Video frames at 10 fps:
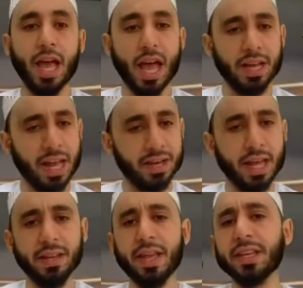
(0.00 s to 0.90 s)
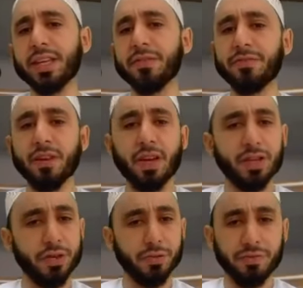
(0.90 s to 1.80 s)
and then give
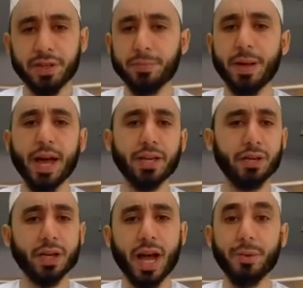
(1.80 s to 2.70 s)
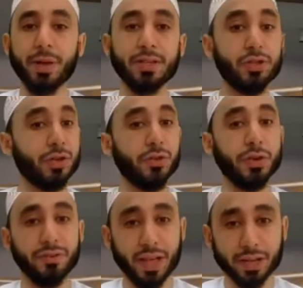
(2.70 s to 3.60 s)
your feedback, your comments, your
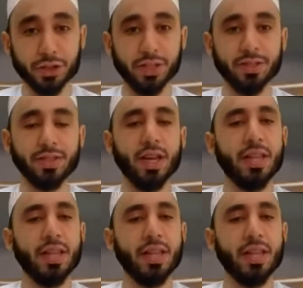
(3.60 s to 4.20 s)
reflections.